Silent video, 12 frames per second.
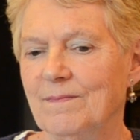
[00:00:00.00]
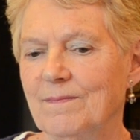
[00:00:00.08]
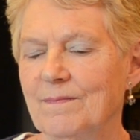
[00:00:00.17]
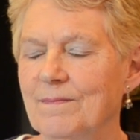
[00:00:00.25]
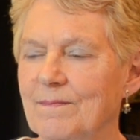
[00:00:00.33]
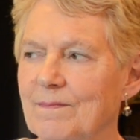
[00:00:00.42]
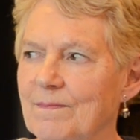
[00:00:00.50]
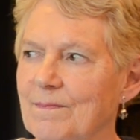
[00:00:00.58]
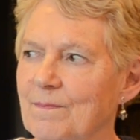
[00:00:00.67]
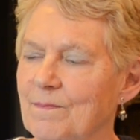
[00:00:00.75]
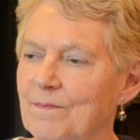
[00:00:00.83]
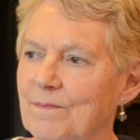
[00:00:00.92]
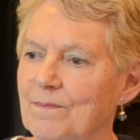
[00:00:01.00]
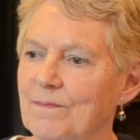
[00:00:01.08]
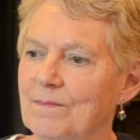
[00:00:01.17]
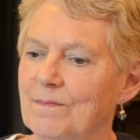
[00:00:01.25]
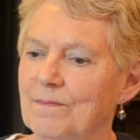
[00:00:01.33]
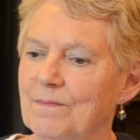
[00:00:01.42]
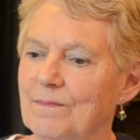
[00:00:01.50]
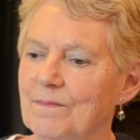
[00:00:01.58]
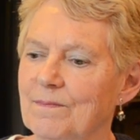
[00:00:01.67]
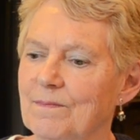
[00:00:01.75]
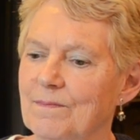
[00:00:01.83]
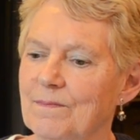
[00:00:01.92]

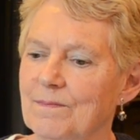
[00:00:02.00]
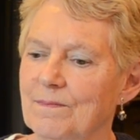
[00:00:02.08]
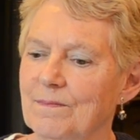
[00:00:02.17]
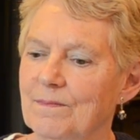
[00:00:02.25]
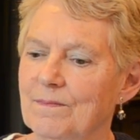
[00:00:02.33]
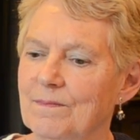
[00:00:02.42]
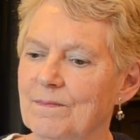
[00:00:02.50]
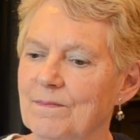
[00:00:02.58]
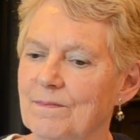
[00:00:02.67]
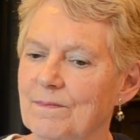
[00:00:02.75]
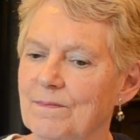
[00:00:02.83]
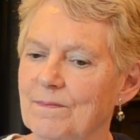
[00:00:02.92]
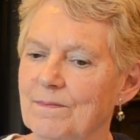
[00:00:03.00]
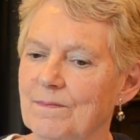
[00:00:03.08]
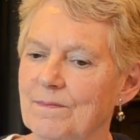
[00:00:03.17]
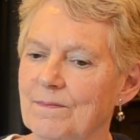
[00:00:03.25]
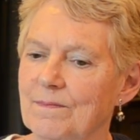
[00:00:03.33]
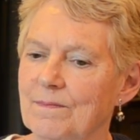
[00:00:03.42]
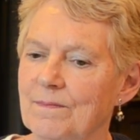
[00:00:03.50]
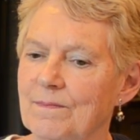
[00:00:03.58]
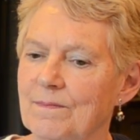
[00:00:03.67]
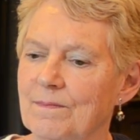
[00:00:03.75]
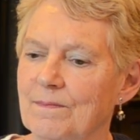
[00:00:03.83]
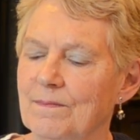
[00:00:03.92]

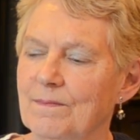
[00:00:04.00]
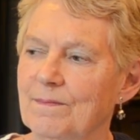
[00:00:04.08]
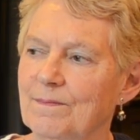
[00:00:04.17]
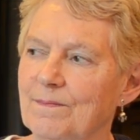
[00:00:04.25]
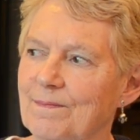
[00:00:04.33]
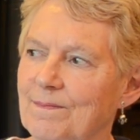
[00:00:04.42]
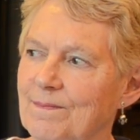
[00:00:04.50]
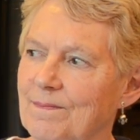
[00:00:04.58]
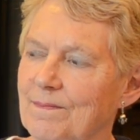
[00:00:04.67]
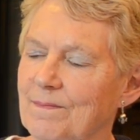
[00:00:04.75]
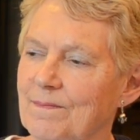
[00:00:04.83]
(not speaking)